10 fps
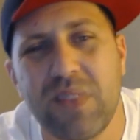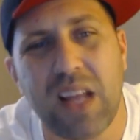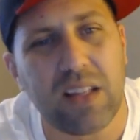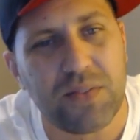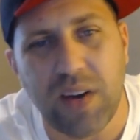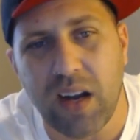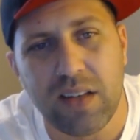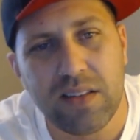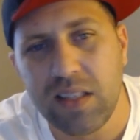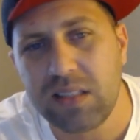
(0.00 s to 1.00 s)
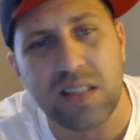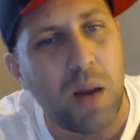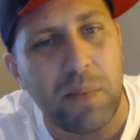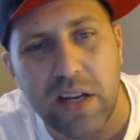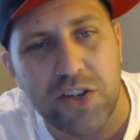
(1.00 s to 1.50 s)
That's fine. It's
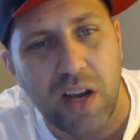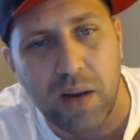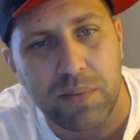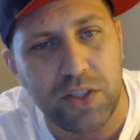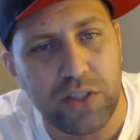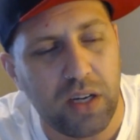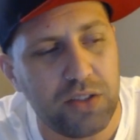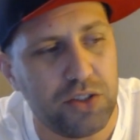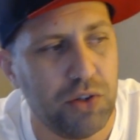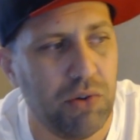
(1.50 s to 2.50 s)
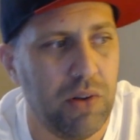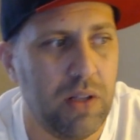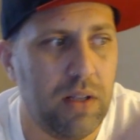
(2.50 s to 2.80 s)
not my job to judge you.